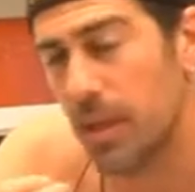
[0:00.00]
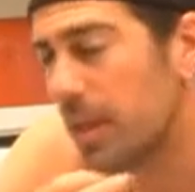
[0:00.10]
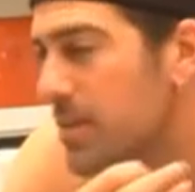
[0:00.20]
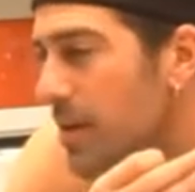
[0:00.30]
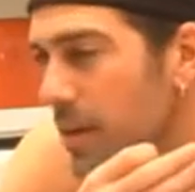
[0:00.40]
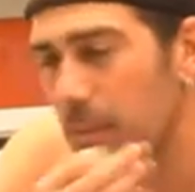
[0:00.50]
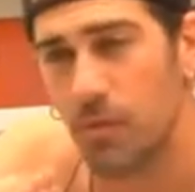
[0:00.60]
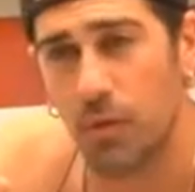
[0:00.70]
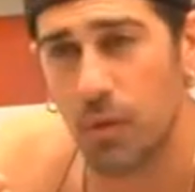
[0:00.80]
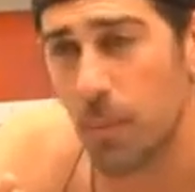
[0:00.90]
He's not coming
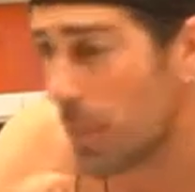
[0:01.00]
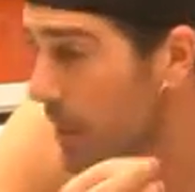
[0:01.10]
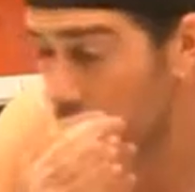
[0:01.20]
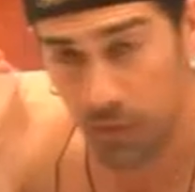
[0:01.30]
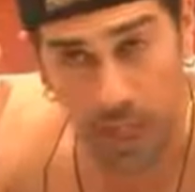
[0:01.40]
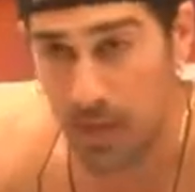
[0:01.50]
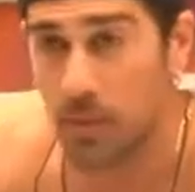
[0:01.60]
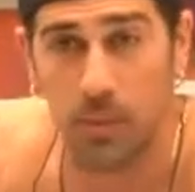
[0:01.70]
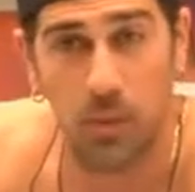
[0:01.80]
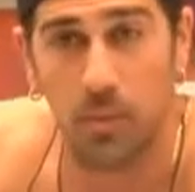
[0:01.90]
for you. He flat
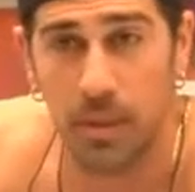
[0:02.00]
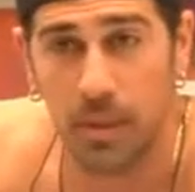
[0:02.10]
out told me.